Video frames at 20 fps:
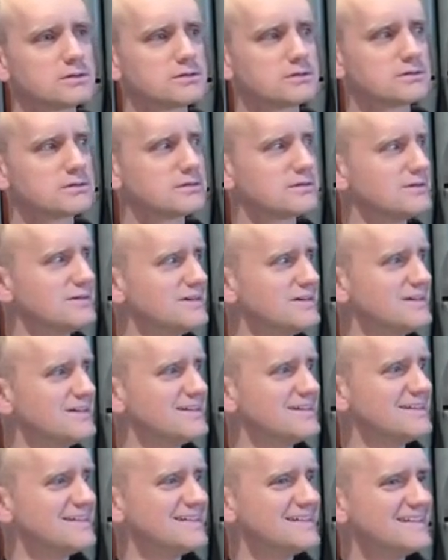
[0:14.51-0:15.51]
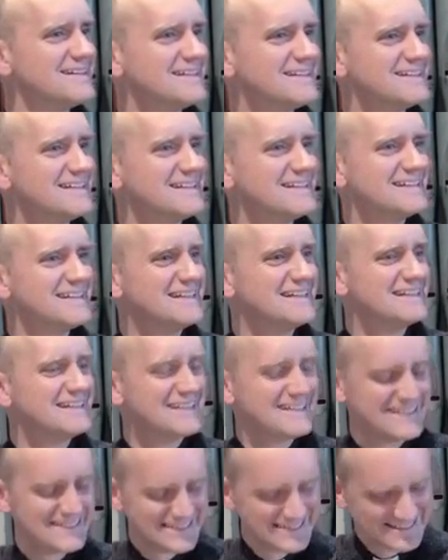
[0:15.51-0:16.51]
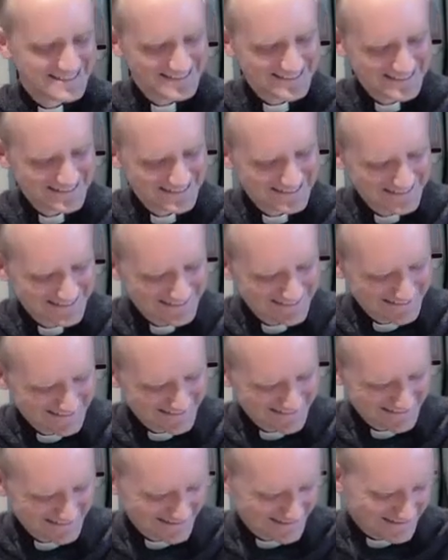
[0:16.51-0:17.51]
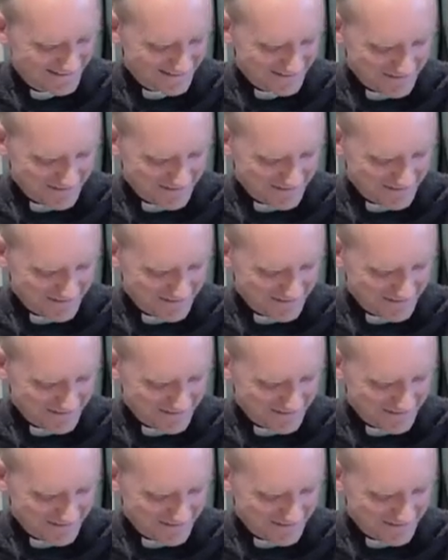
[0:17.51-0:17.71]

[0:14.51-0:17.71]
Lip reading: Nobody speaks.